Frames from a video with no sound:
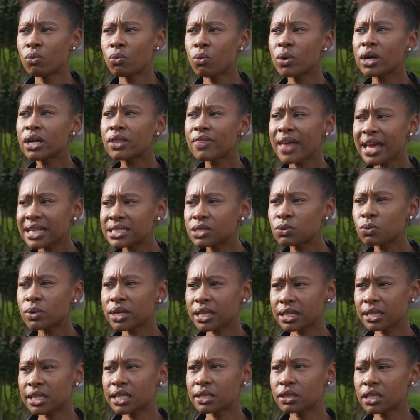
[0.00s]
Well, that's
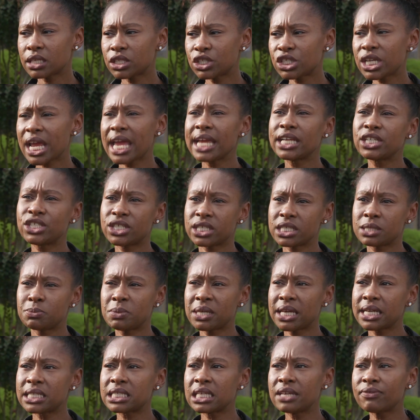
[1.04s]
what the change is
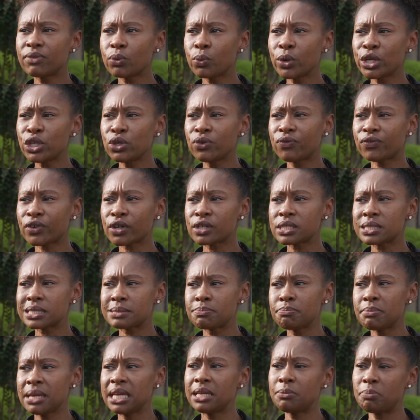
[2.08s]
because even when you first
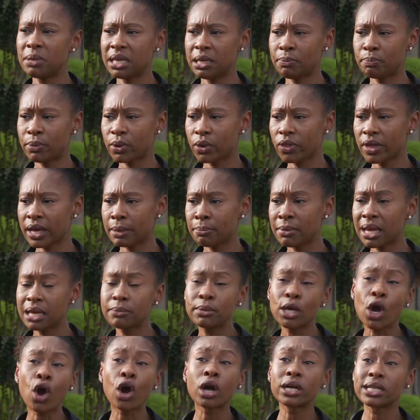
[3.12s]
meet people that
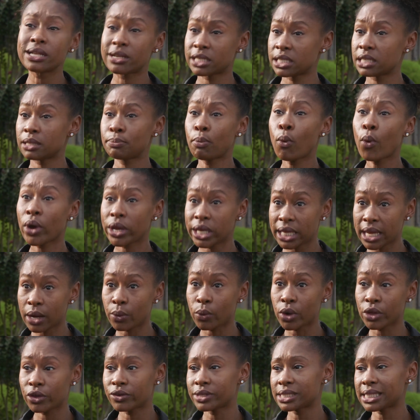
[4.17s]
maybe aren't to the point yet
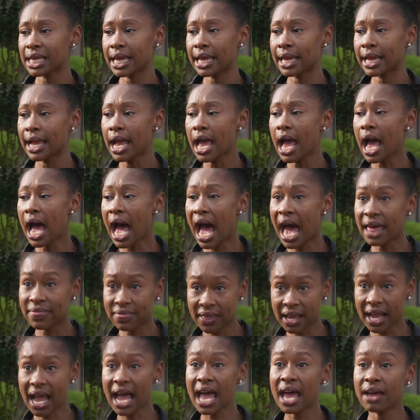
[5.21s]
where they're saying, I
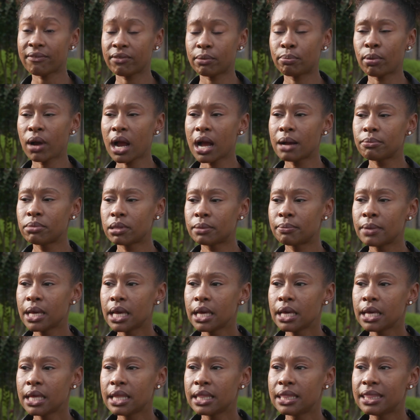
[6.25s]
think I have a problem,
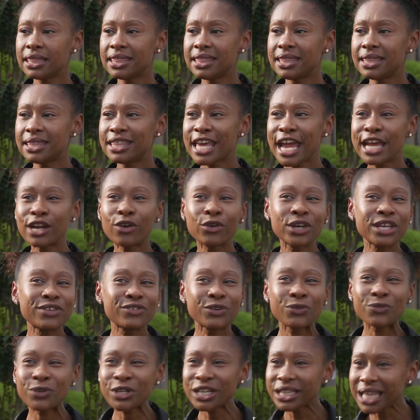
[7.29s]
they don't
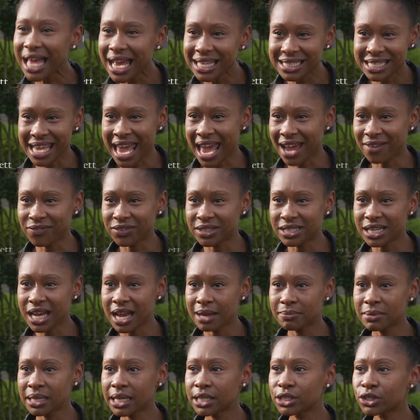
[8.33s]
even realize it half the
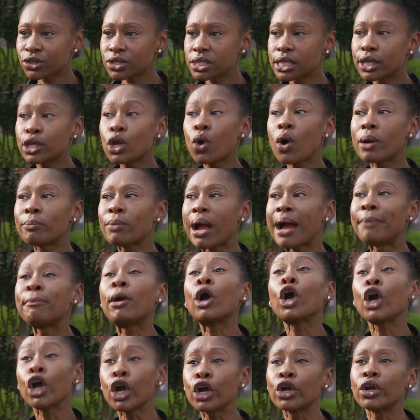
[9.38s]
time because they're saying, No, I'm, I'm
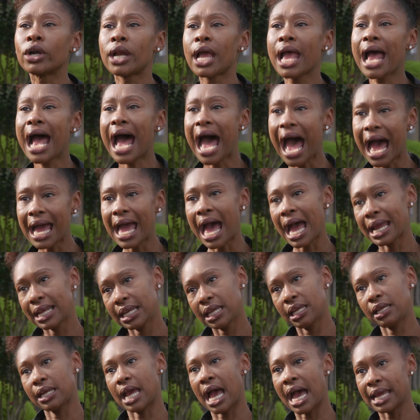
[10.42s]
hurt. I, I,
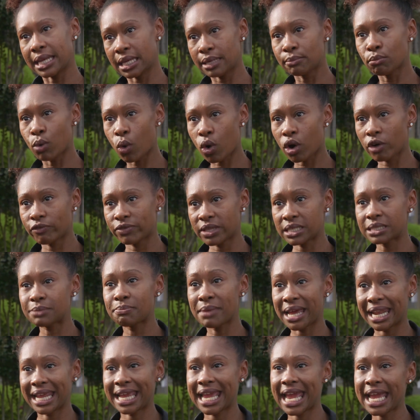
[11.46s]
need, I need more of this
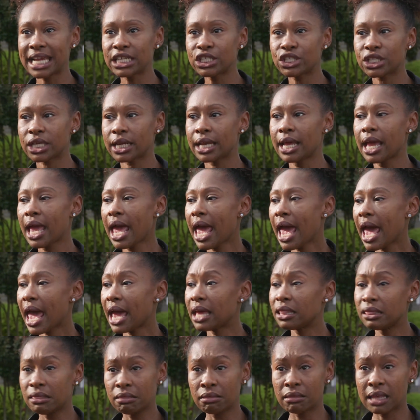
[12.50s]
medication.
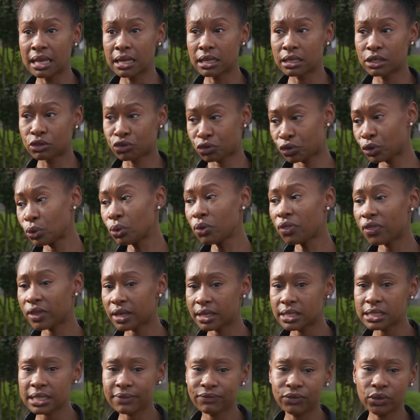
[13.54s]
And truth
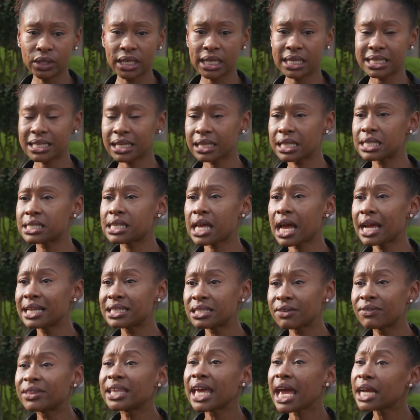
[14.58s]
is, if you get into the
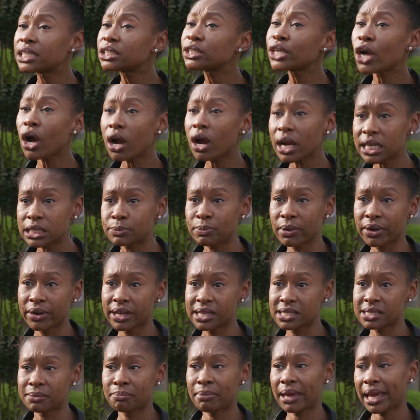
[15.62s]
science of it, they actually are
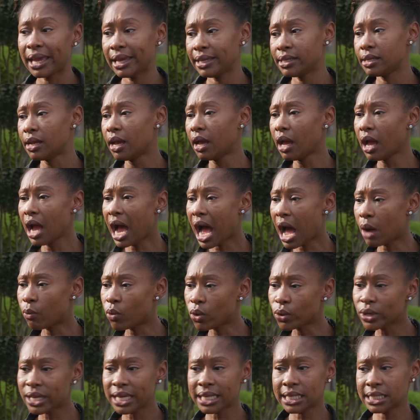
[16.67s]
experiencing pain. I
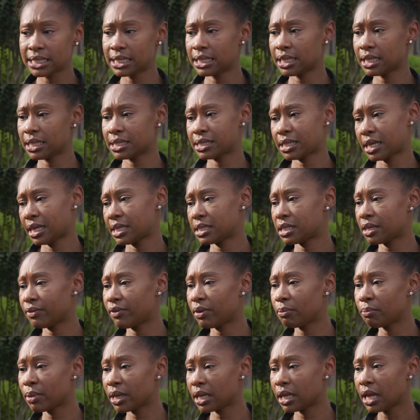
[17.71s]
won't get into the science of
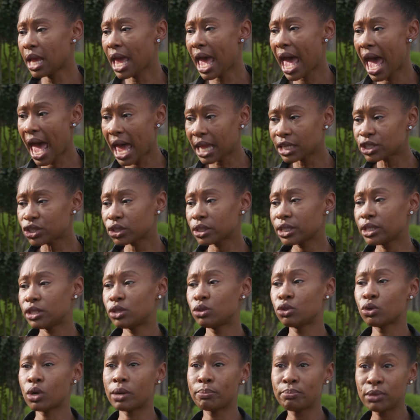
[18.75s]
it, but actually,
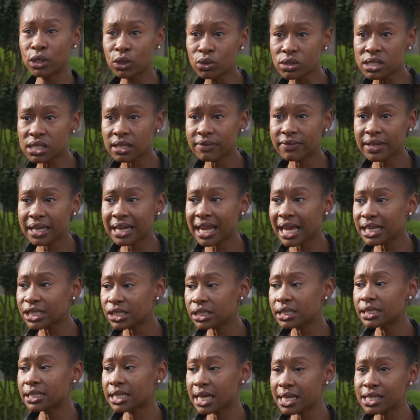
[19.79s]
the abuse of it, it
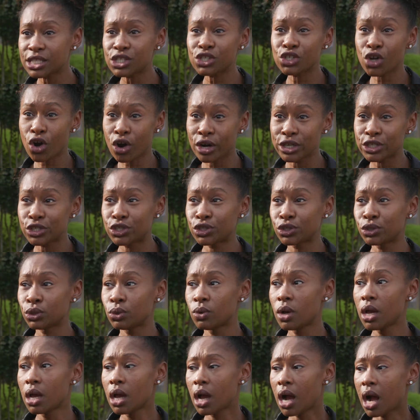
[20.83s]
actually does start
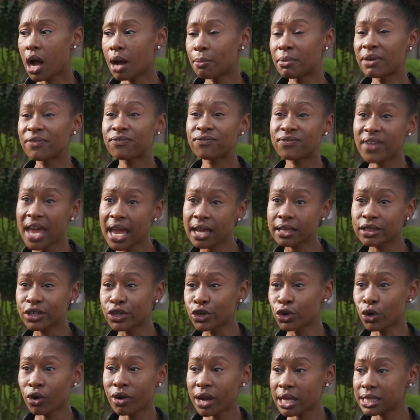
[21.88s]
to um, affect the
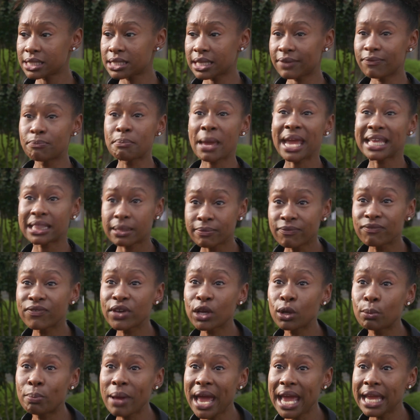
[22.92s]
neurons that make them
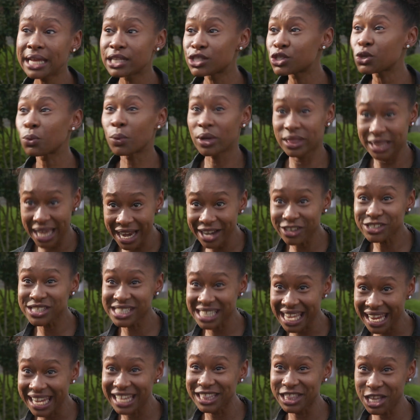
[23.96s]
feel pain. So when they're
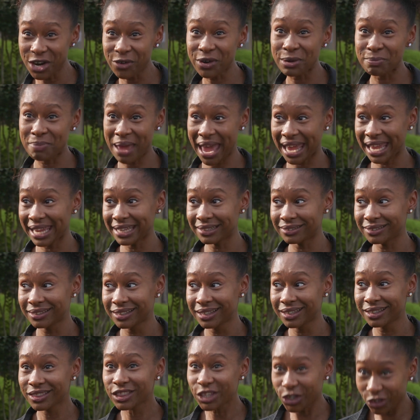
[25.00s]
saying they're in pain,
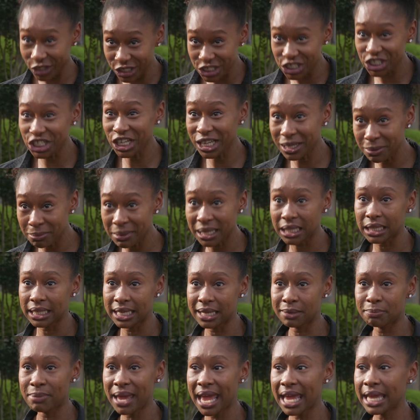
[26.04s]
they're legitimately
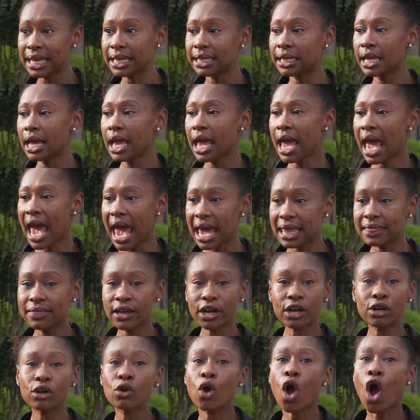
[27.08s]
in pain and
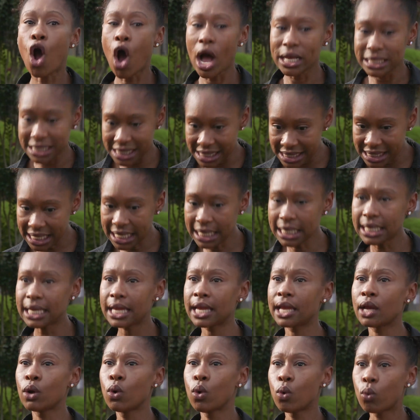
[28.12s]
they're
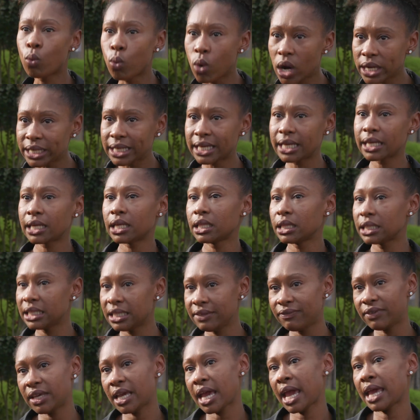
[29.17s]
seeking what can
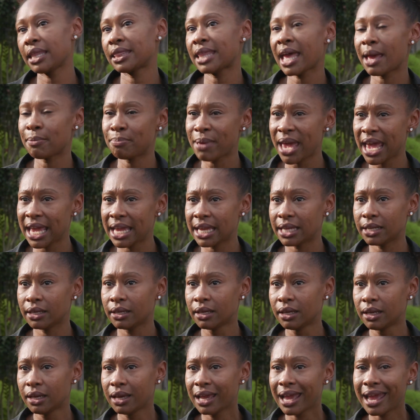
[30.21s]
alleviate that pain.
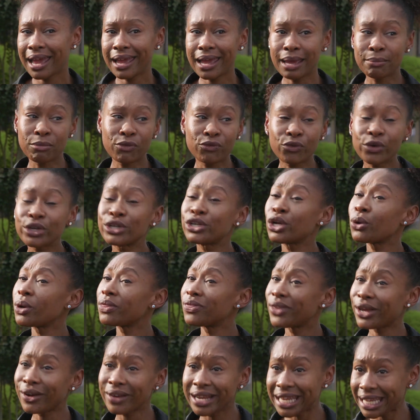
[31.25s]
And before you know
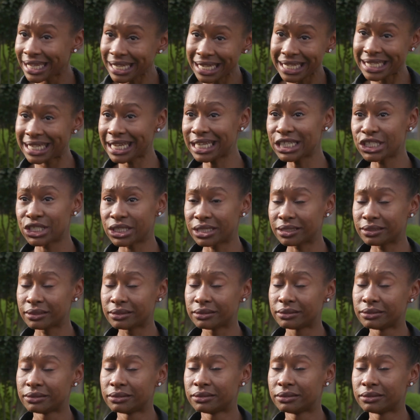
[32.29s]
it, they're in addiction.